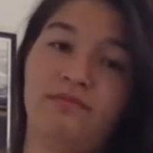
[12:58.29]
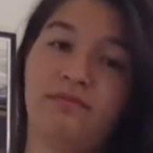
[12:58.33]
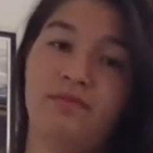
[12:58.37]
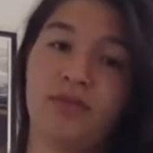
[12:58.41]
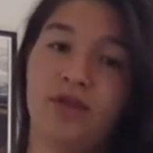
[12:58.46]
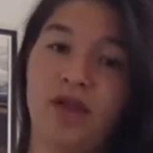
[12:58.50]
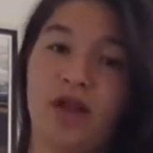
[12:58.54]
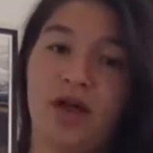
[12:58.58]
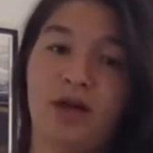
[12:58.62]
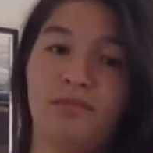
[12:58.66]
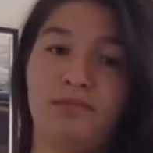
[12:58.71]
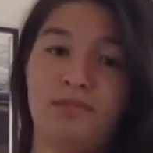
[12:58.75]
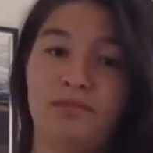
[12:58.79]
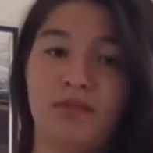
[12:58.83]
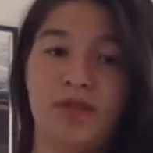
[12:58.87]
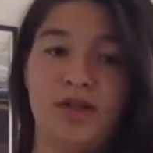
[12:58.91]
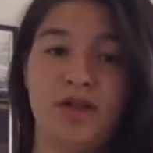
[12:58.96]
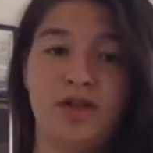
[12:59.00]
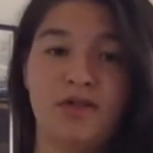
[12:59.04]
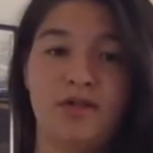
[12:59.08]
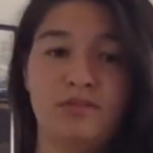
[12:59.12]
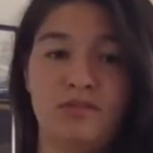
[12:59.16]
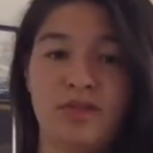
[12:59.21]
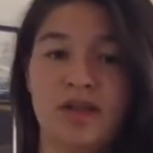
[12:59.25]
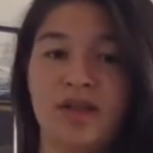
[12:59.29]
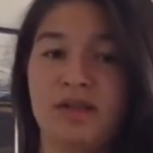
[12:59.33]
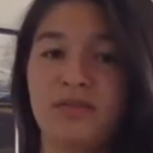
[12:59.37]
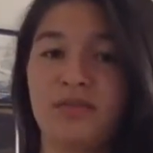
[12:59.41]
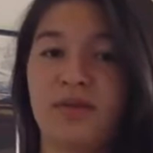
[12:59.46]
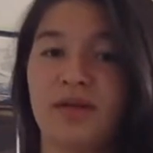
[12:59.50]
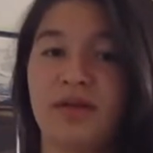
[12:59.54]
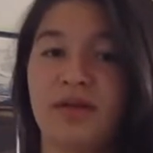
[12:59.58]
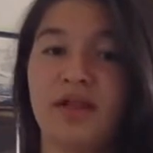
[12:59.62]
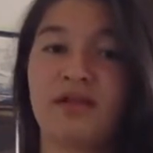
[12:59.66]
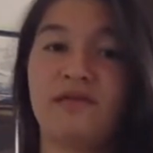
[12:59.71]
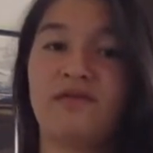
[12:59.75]
club. You know,
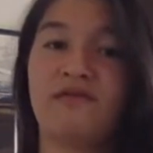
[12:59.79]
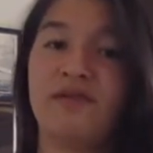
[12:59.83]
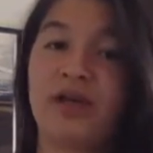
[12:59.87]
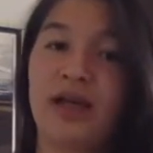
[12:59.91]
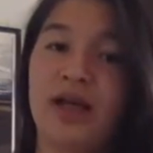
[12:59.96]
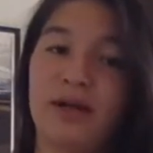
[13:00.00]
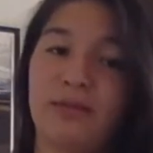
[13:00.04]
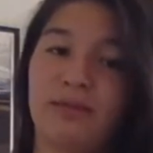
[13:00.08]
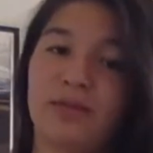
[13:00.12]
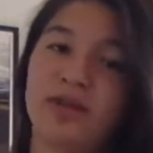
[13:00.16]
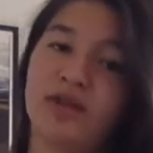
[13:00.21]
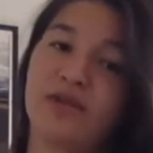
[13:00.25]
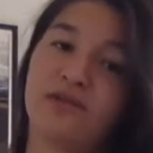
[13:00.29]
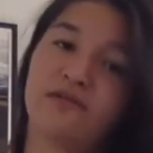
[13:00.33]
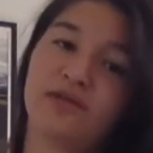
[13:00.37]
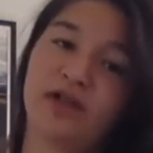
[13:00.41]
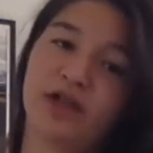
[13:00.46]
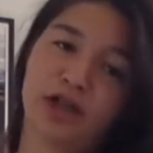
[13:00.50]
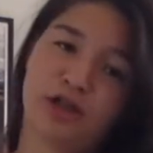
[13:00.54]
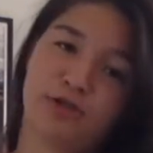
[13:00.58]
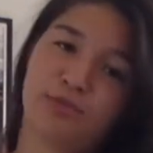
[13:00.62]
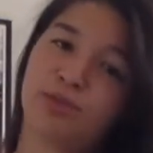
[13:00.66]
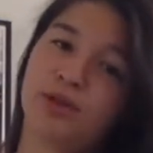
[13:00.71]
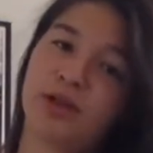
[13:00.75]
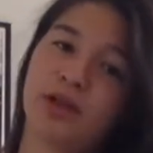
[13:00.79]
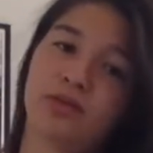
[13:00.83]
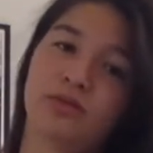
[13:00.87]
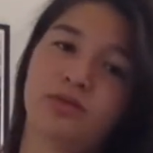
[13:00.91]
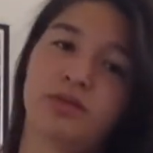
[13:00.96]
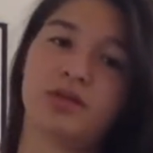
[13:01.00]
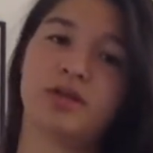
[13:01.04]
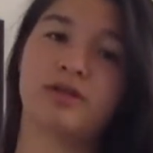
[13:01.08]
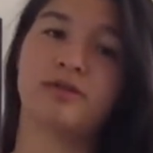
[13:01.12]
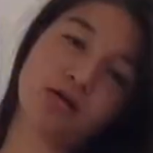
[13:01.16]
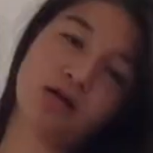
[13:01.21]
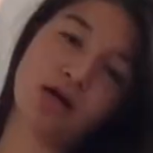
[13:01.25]
my little family of Ash
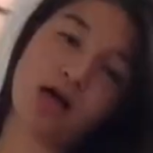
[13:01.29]
Browns.